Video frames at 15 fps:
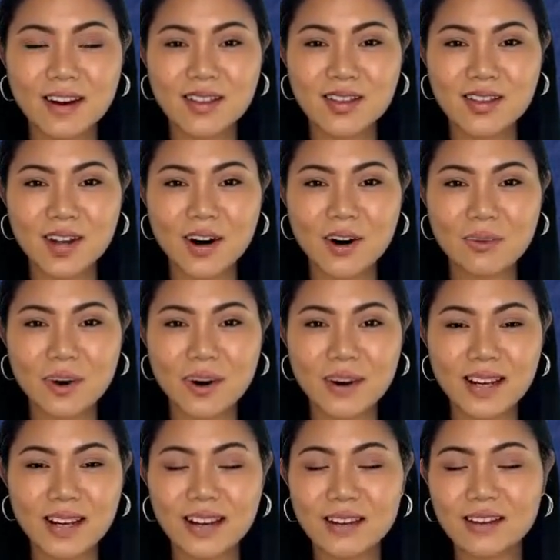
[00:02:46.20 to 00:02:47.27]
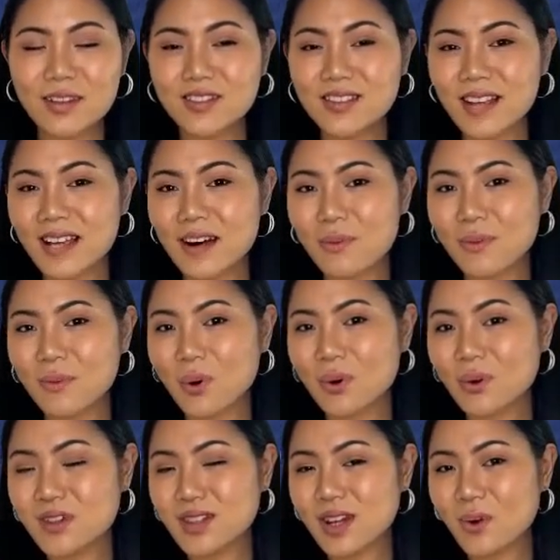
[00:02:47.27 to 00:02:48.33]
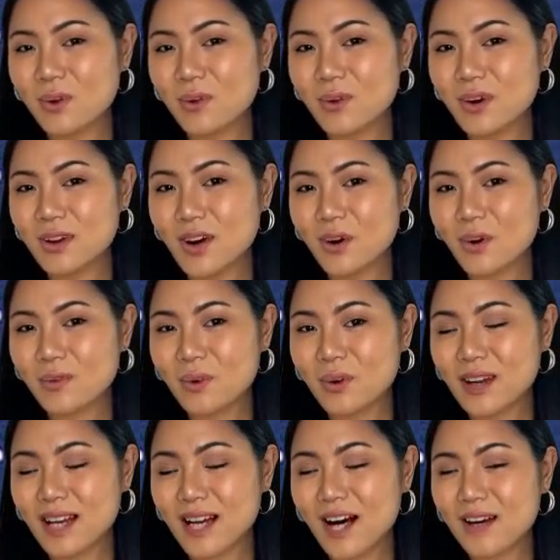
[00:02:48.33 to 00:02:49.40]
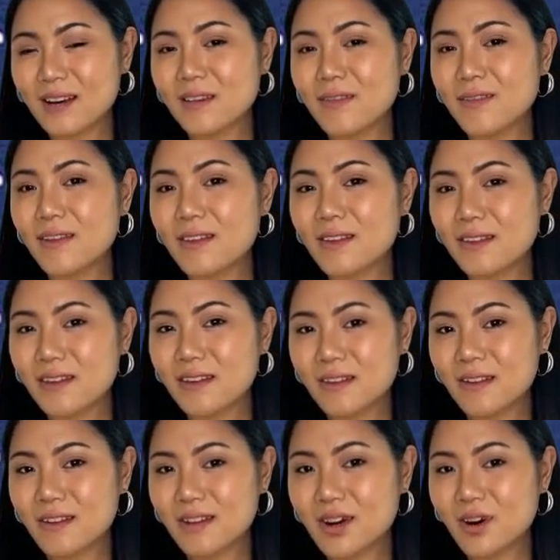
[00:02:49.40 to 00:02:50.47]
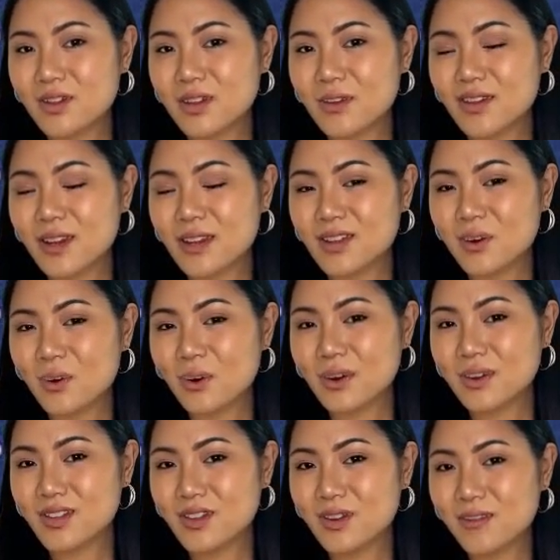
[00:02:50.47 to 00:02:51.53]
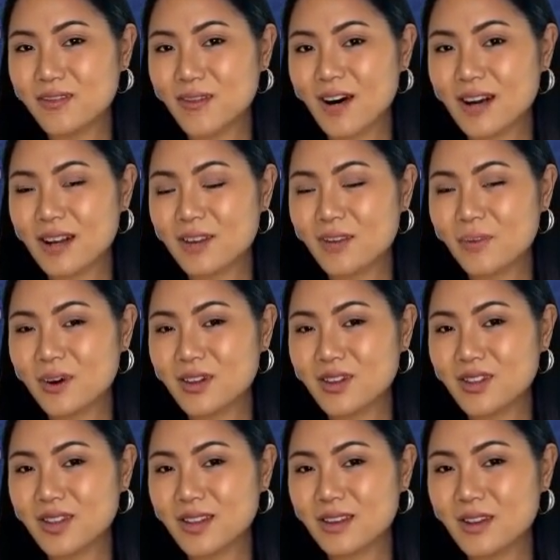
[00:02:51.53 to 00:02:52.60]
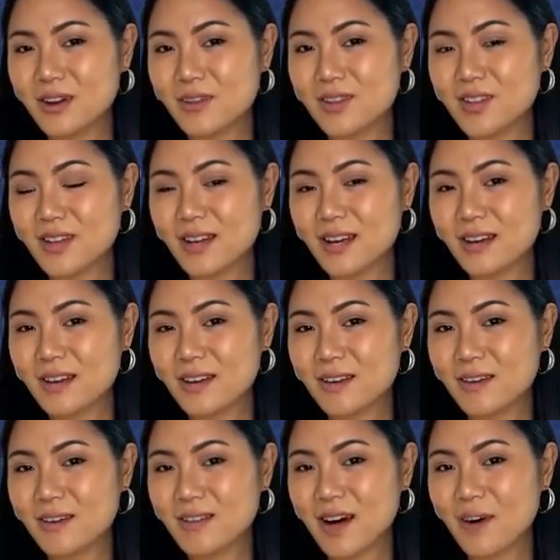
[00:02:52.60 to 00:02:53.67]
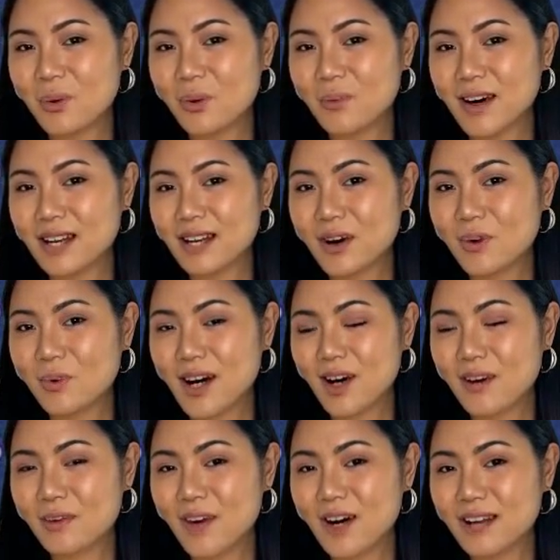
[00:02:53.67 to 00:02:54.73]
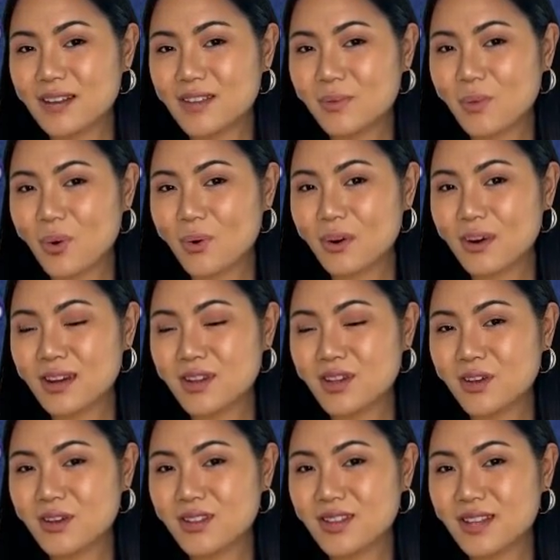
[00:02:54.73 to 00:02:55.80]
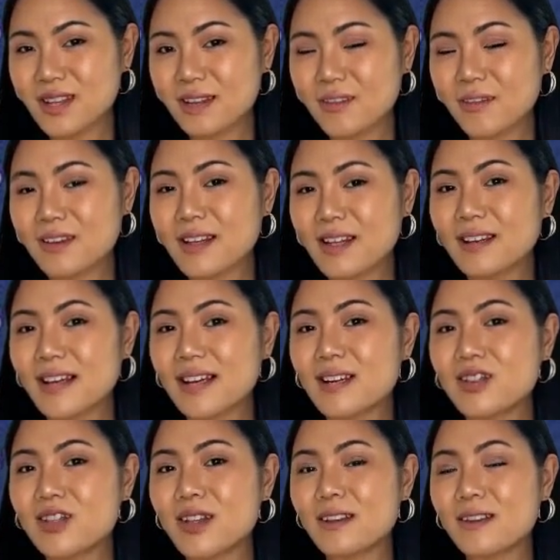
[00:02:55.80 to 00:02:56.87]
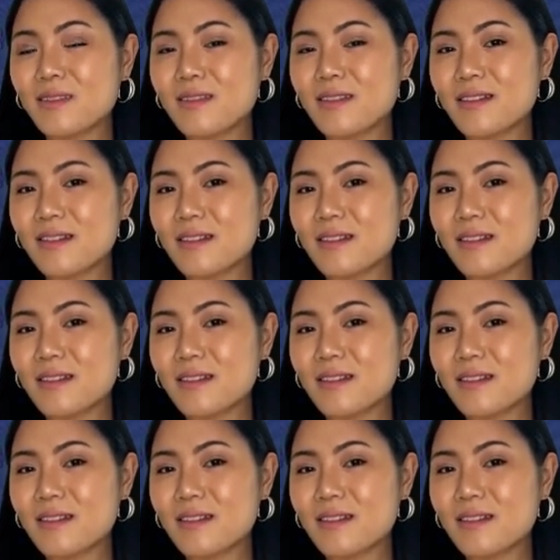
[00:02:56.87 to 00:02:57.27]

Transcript: Instead of repeating the same words over and over again, use a thesaurus to find fresh synonyms that will make your headlines more interesting and engaging.